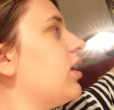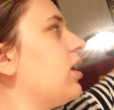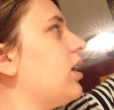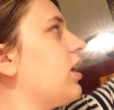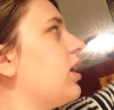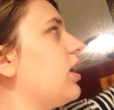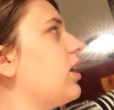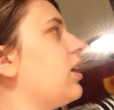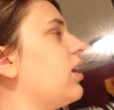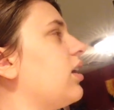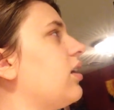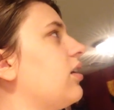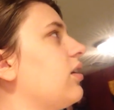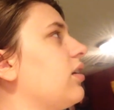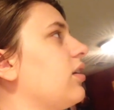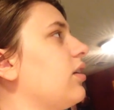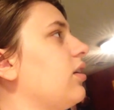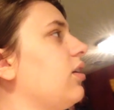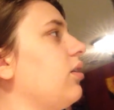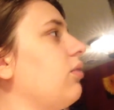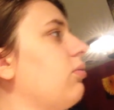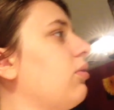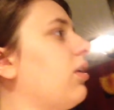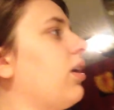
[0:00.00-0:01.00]
And
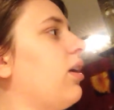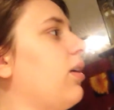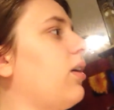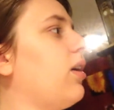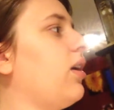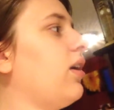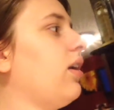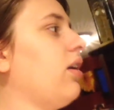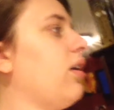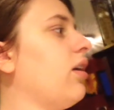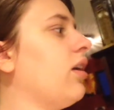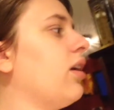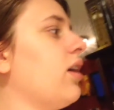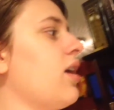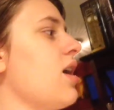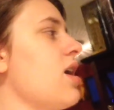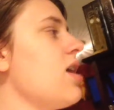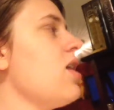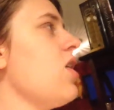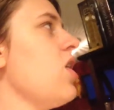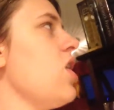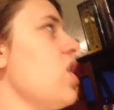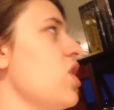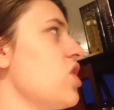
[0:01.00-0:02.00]
you are
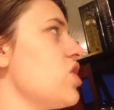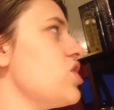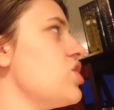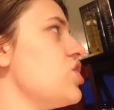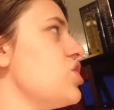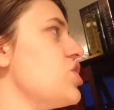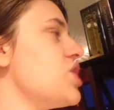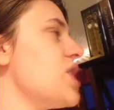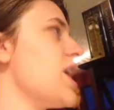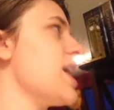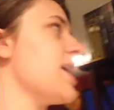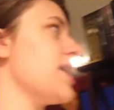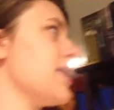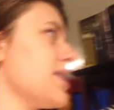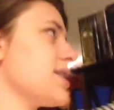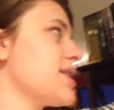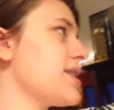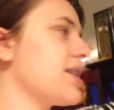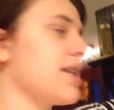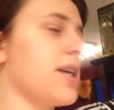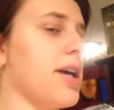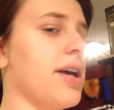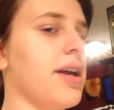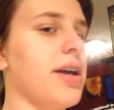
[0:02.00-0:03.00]

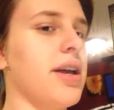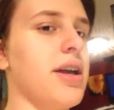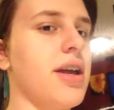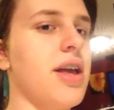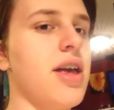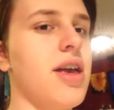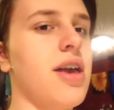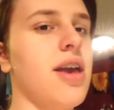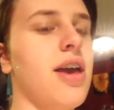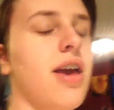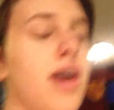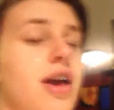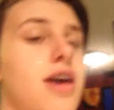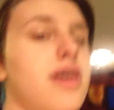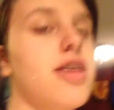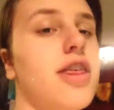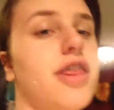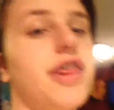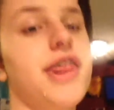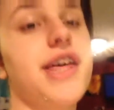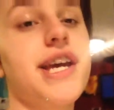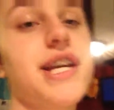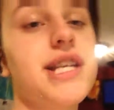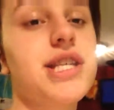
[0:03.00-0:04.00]
Jace.
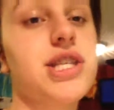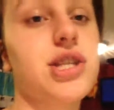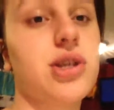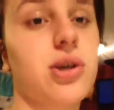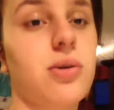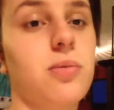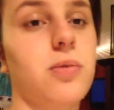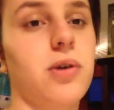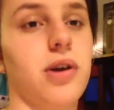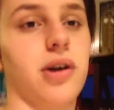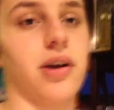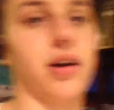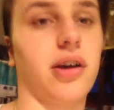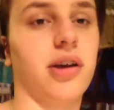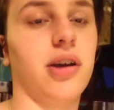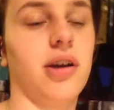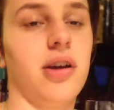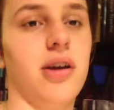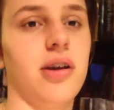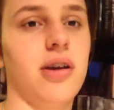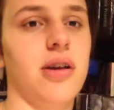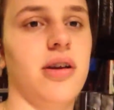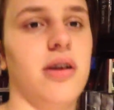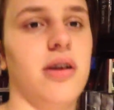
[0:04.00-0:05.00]
This could work.